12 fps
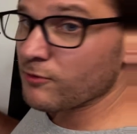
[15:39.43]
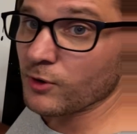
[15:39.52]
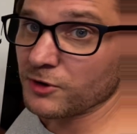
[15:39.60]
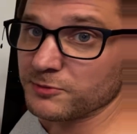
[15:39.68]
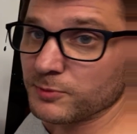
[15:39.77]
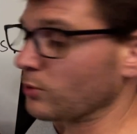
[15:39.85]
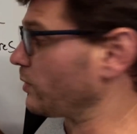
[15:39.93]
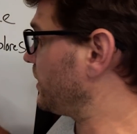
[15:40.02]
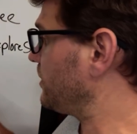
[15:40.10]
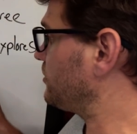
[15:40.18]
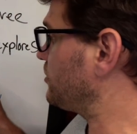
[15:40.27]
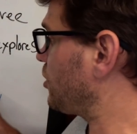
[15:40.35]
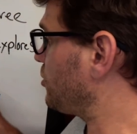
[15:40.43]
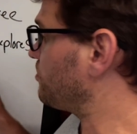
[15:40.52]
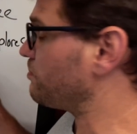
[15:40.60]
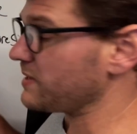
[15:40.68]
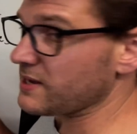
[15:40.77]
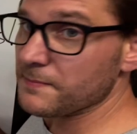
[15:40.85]
for exploring
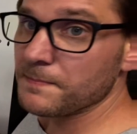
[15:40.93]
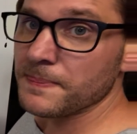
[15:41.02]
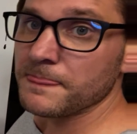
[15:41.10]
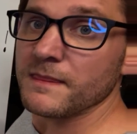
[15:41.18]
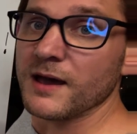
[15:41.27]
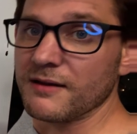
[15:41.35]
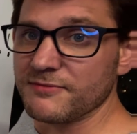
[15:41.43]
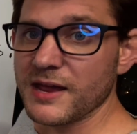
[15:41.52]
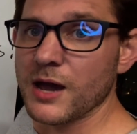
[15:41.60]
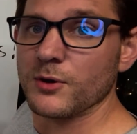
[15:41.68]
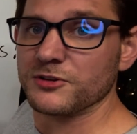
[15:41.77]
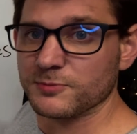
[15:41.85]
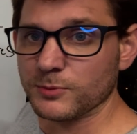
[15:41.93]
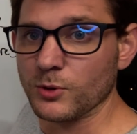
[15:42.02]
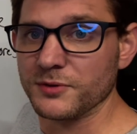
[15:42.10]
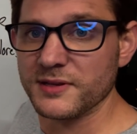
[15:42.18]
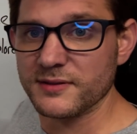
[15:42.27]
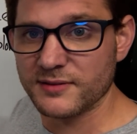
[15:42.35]
node B. I've now
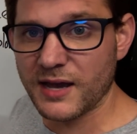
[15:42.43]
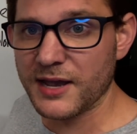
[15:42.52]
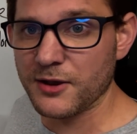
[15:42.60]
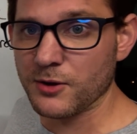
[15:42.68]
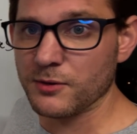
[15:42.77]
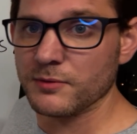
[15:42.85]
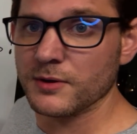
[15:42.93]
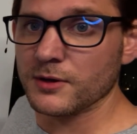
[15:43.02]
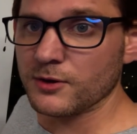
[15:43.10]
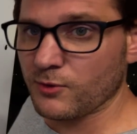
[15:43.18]
explored the entire